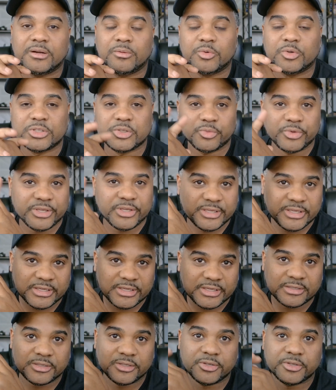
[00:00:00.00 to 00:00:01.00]
Once we
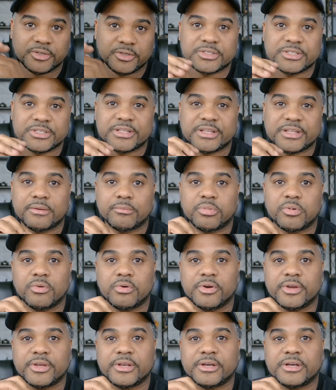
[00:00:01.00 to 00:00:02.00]
get, to that
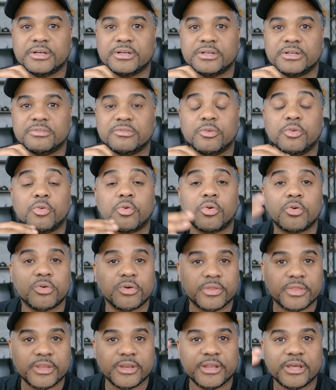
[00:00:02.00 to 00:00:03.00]
point of
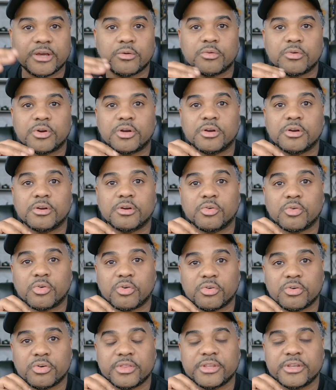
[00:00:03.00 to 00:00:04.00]
growing the network,
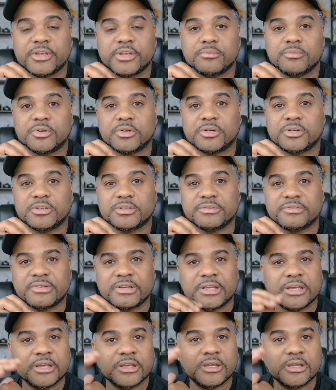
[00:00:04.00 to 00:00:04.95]
growing the number of